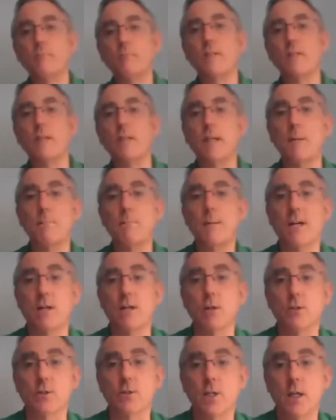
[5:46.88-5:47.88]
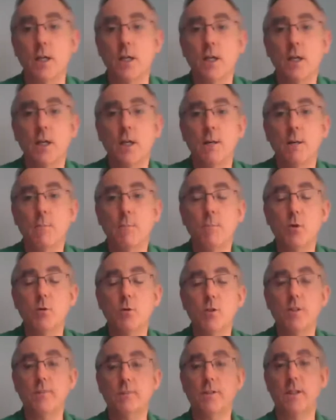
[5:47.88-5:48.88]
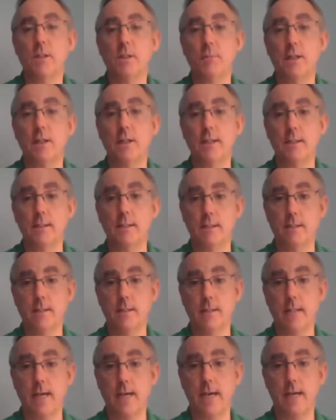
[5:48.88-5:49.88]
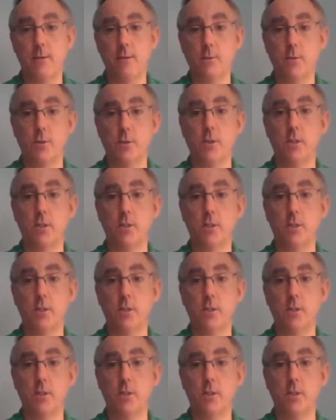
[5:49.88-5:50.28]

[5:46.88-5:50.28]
powers most of our appliances in the house.